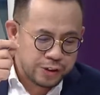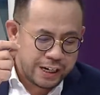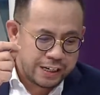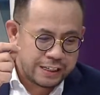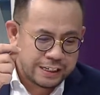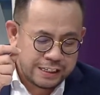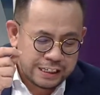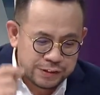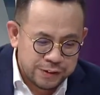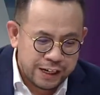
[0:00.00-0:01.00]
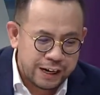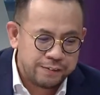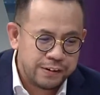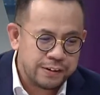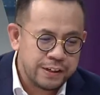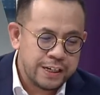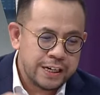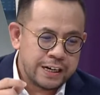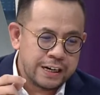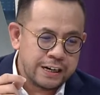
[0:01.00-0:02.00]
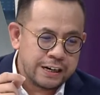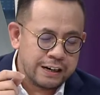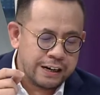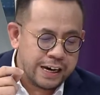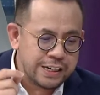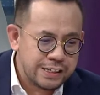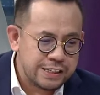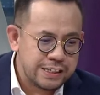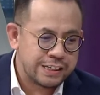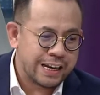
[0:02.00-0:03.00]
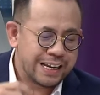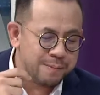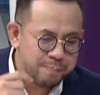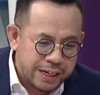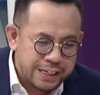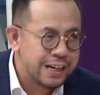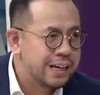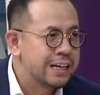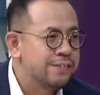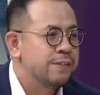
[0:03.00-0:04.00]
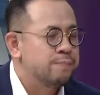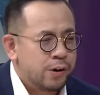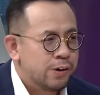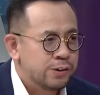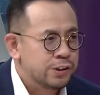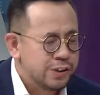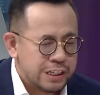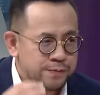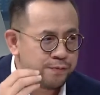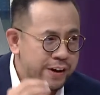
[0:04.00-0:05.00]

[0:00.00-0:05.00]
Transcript: to, so that the district level uh, agencies can immediately deal with potholes.